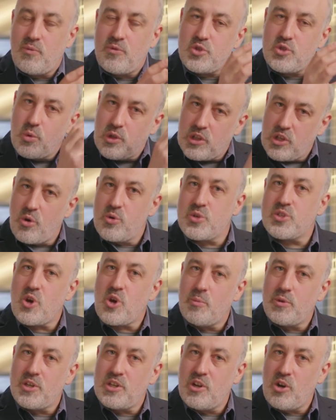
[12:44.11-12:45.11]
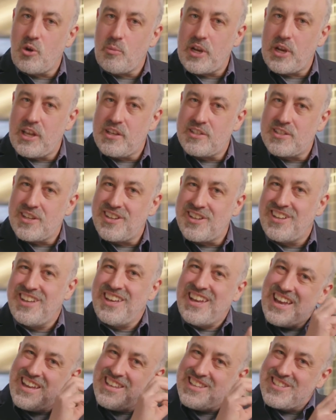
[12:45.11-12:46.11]
to a lowest common denominator
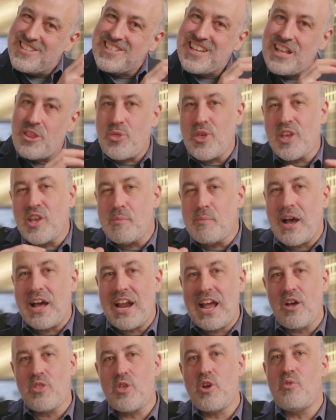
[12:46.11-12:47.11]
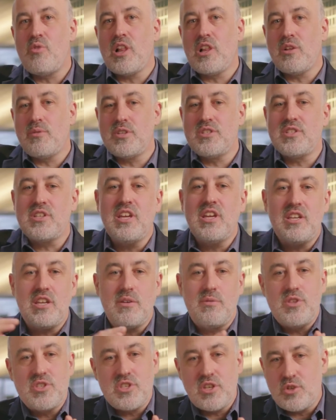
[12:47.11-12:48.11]
and instead think about how they're relevant in
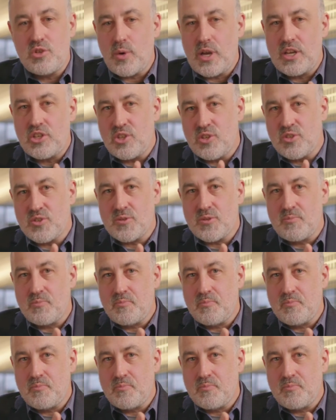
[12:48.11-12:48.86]
different situations.